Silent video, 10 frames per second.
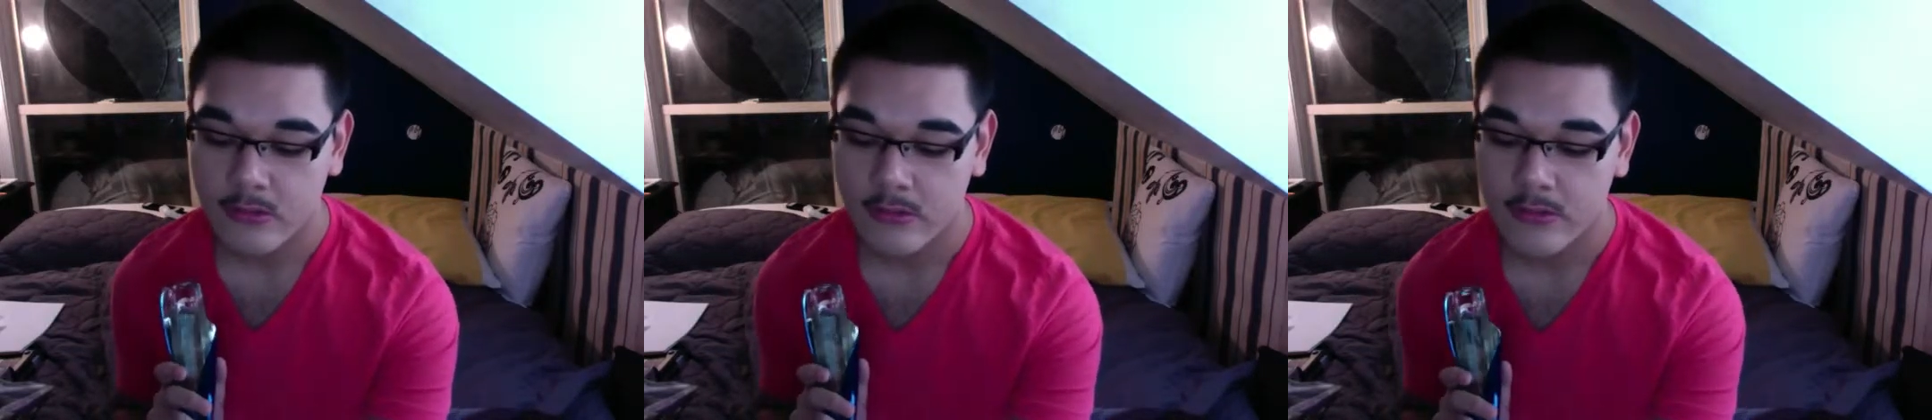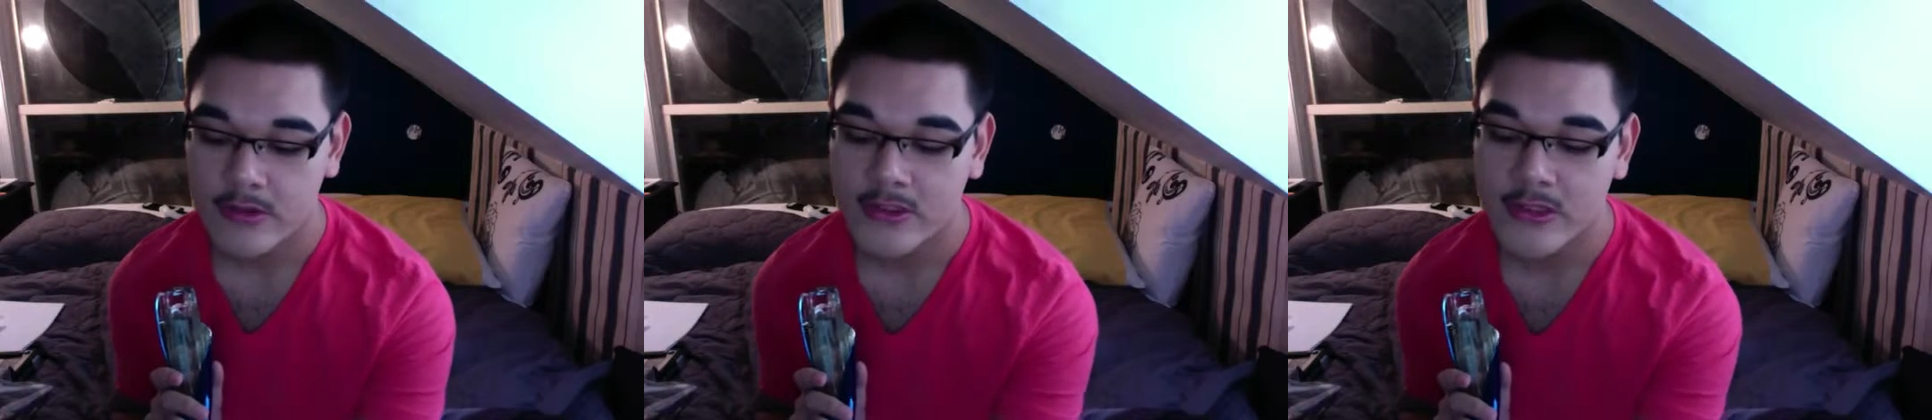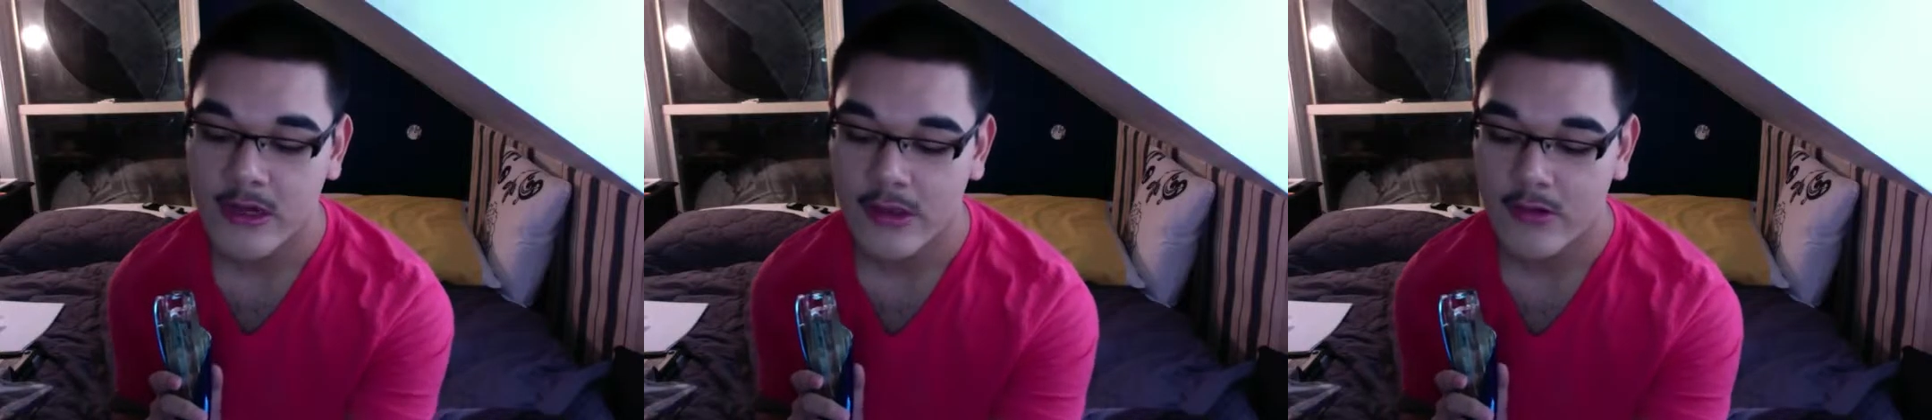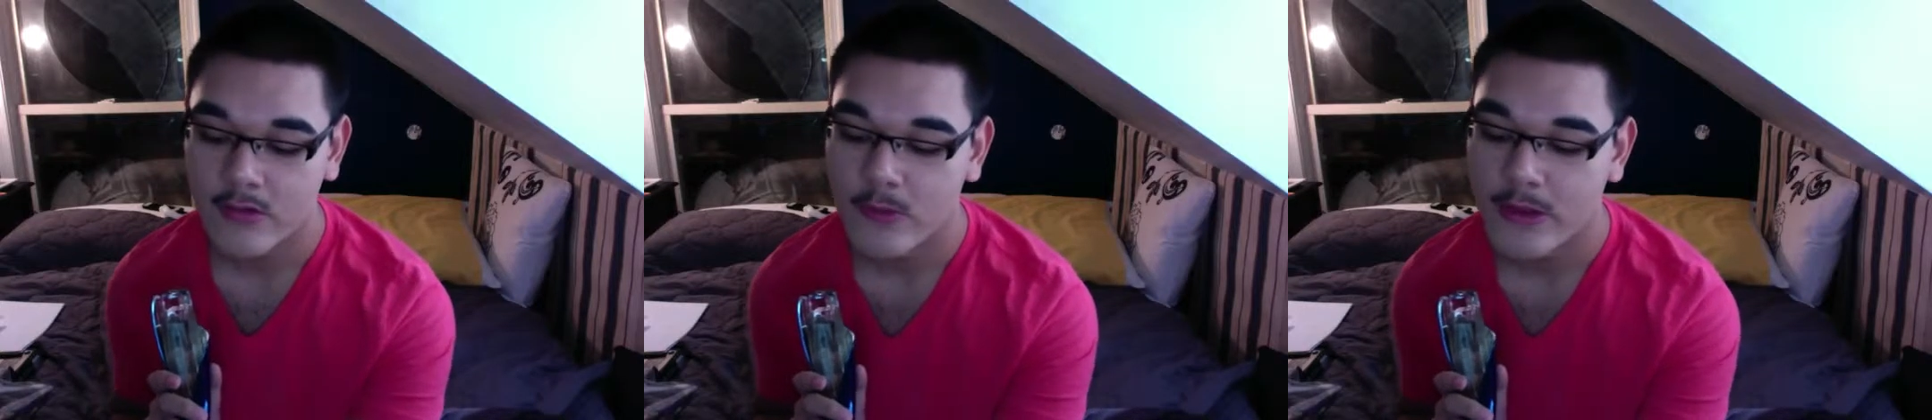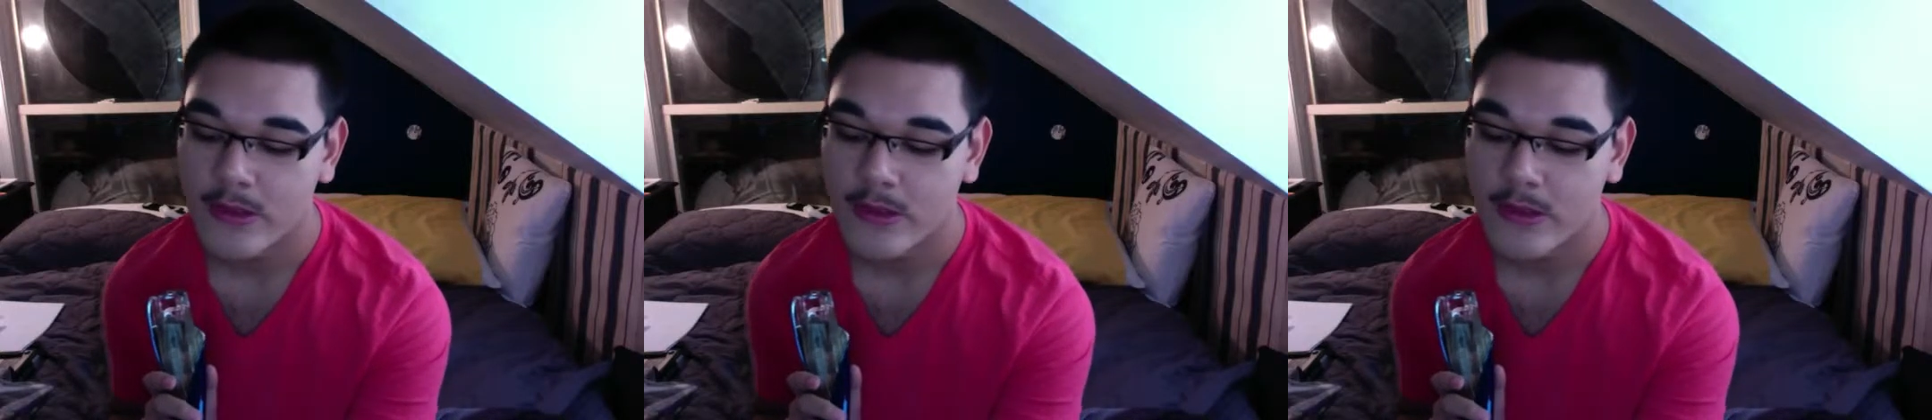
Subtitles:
There's an ant on my